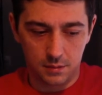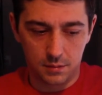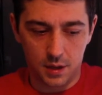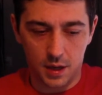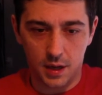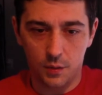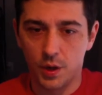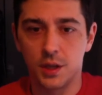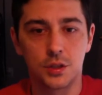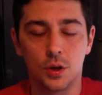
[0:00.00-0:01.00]
uh,
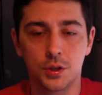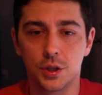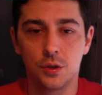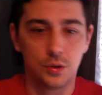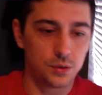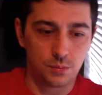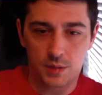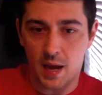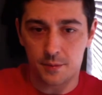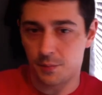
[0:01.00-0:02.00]
Winter Soldier, who's
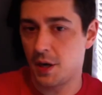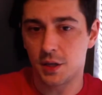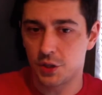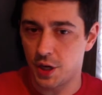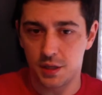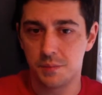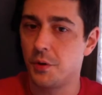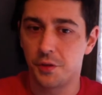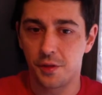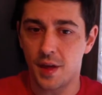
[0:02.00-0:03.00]
Captain America's chasing
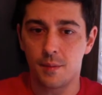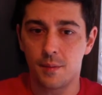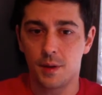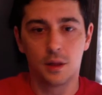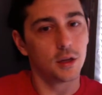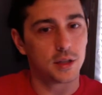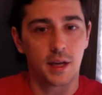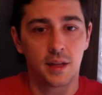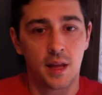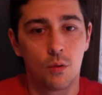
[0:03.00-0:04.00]
both of them, it looks
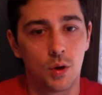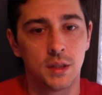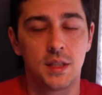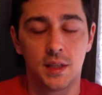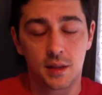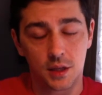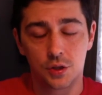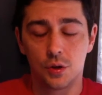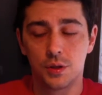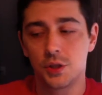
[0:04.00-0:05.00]
like, in that one scene that they
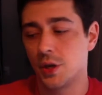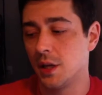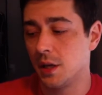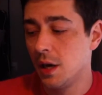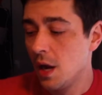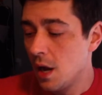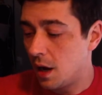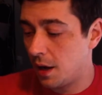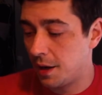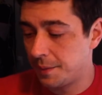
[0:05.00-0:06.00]
showed in the trailer.
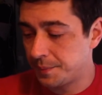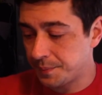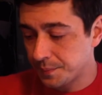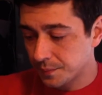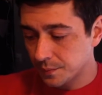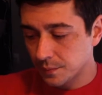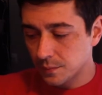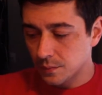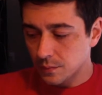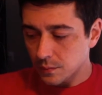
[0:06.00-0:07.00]
Um,
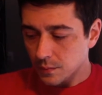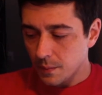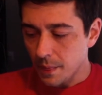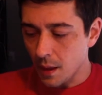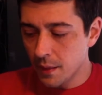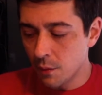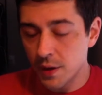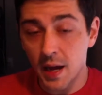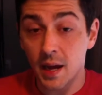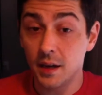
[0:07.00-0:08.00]
and then we
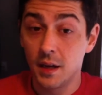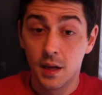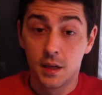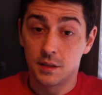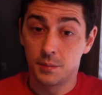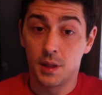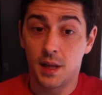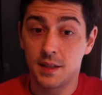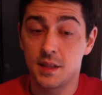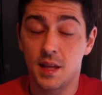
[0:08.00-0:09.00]
got some of the
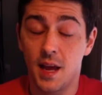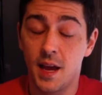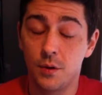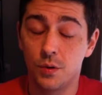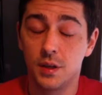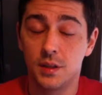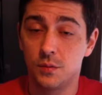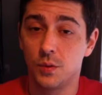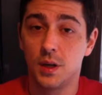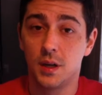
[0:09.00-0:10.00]
lines at the end were,
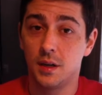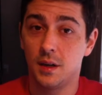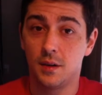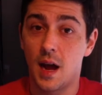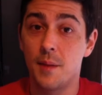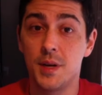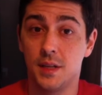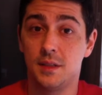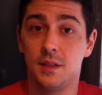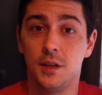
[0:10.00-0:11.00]
were
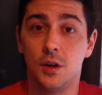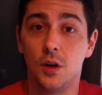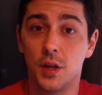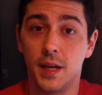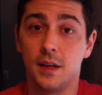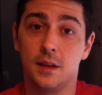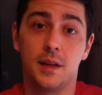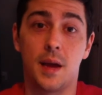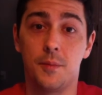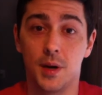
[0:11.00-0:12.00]
ominous, you know, like
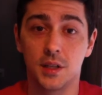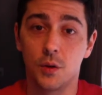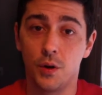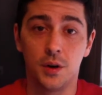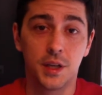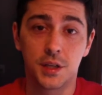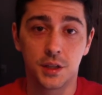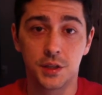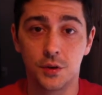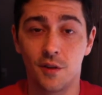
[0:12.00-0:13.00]
Captain America's like, we don't need to turn
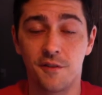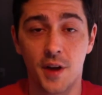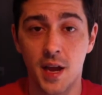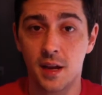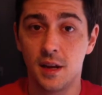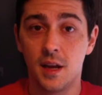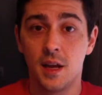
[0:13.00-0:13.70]
this into a fight.